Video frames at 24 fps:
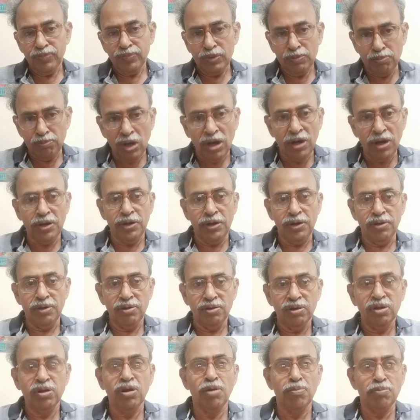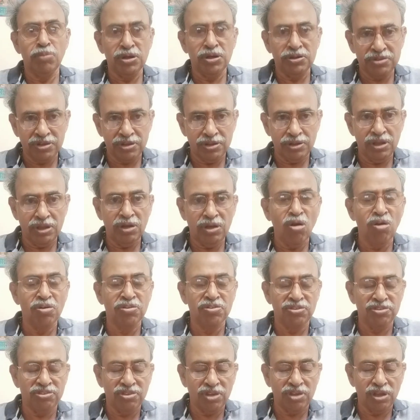burned, combustion in
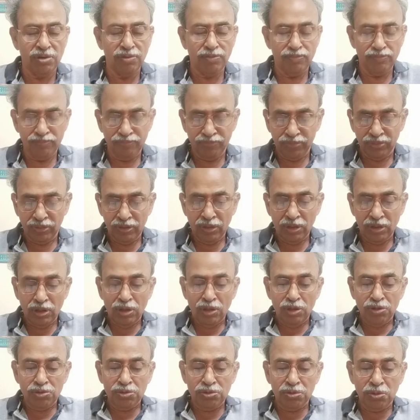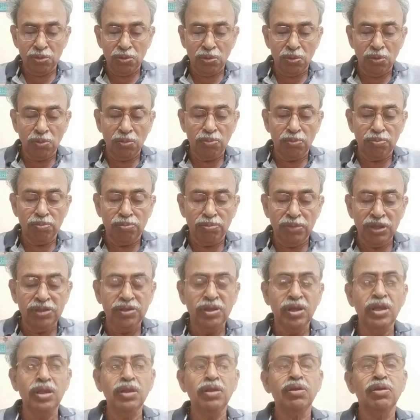oxygen. So
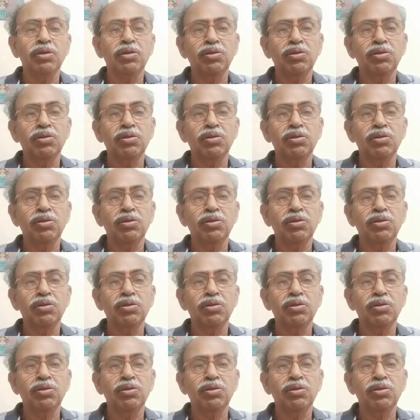methane